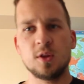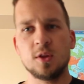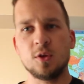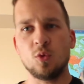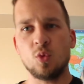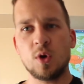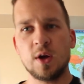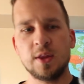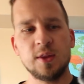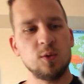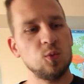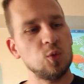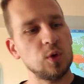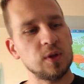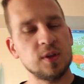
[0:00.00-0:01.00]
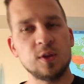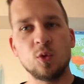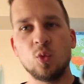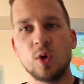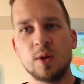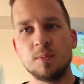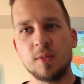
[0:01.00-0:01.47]
the one with the
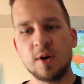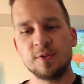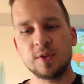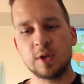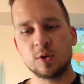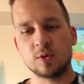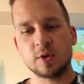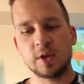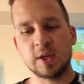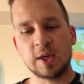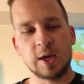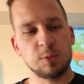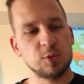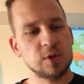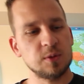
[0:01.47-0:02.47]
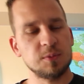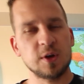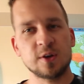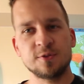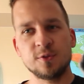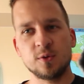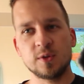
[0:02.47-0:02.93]
wind muff that already came with the
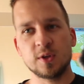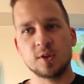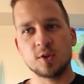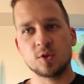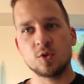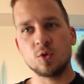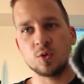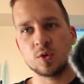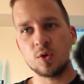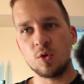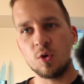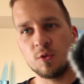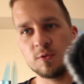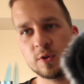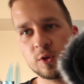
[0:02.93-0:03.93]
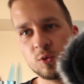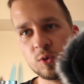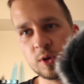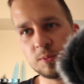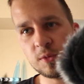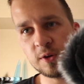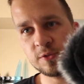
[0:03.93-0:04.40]
microphone, that just goes over the
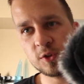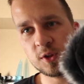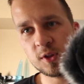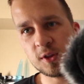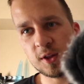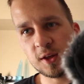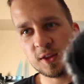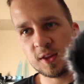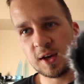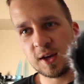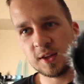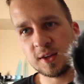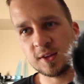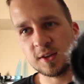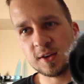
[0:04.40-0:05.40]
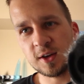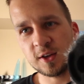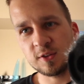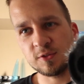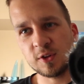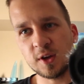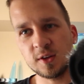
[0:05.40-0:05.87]
wind muff just like that, and it kind
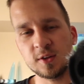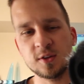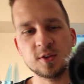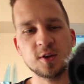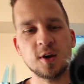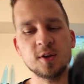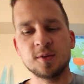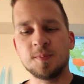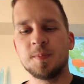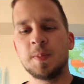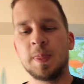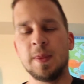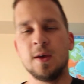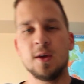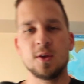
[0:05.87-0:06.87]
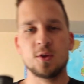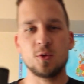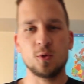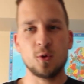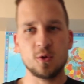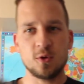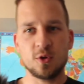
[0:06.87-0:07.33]
of tightens on. So
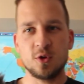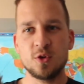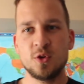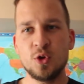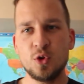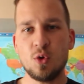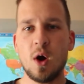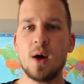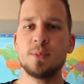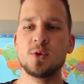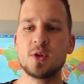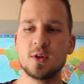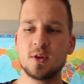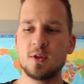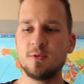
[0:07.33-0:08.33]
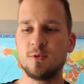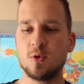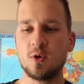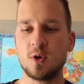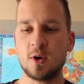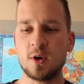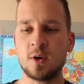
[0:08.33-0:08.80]
those are your two options
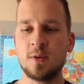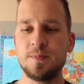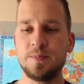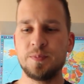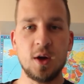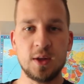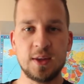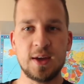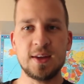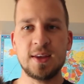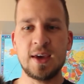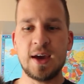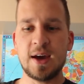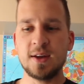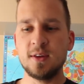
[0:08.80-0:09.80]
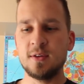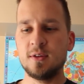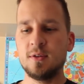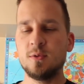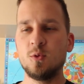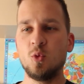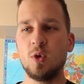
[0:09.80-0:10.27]
for a Dead Cat
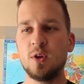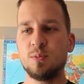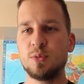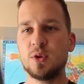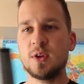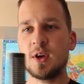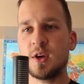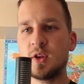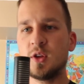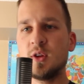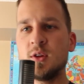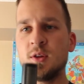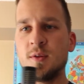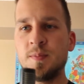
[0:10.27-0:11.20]
wind protection.